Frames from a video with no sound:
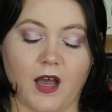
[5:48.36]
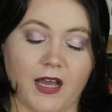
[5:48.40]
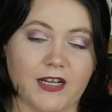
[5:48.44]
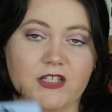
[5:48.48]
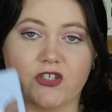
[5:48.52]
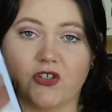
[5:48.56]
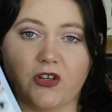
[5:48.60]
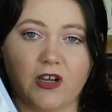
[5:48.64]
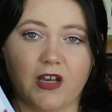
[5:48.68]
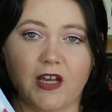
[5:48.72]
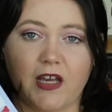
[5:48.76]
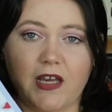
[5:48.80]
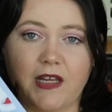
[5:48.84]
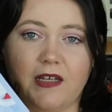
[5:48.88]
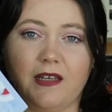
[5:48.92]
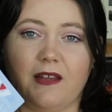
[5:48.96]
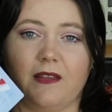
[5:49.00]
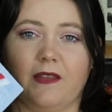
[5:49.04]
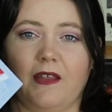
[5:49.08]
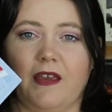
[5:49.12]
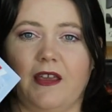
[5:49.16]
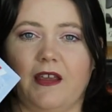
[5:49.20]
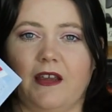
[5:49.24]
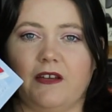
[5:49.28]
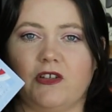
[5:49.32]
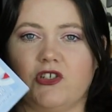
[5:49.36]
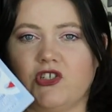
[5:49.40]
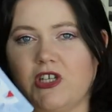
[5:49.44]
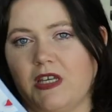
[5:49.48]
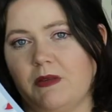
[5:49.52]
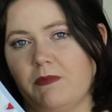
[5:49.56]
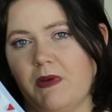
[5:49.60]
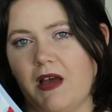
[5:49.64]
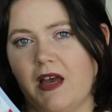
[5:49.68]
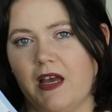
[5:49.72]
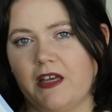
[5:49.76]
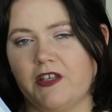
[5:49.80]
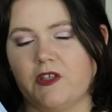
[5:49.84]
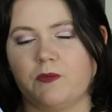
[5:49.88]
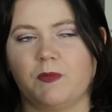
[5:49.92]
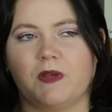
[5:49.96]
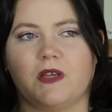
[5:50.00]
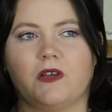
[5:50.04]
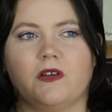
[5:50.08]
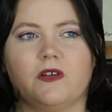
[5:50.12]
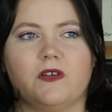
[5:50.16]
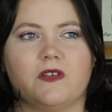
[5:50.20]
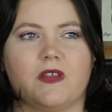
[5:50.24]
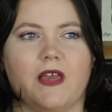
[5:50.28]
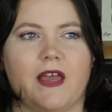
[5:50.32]
I tried their sheet mask
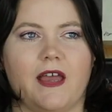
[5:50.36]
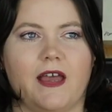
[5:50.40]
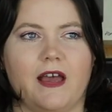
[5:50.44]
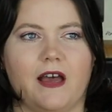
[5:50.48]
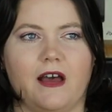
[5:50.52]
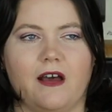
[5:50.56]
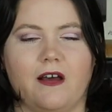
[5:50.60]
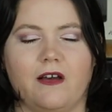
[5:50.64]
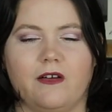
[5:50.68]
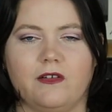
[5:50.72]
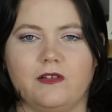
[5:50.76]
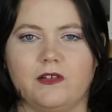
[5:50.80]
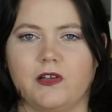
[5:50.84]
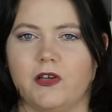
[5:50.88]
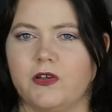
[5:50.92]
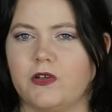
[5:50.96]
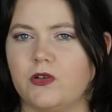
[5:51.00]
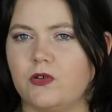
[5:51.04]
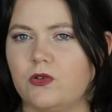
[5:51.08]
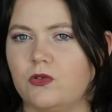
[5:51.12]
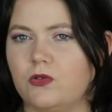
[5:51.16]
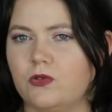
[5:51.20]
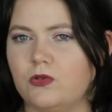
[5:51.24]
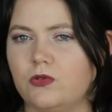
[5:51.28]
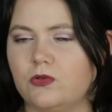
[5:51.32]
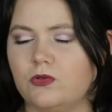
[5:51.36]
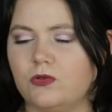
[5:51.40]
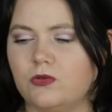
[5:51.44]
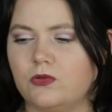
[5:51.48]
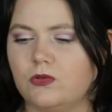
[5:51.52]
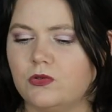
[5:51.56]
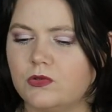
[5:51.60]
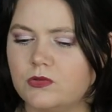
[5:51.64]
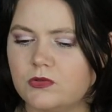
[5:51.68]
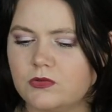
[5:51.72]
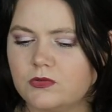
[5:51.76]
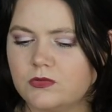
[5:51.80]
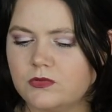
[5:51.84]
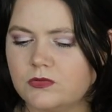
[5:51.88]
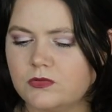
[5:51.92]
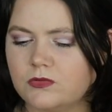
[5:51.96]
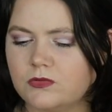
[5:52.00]
because our local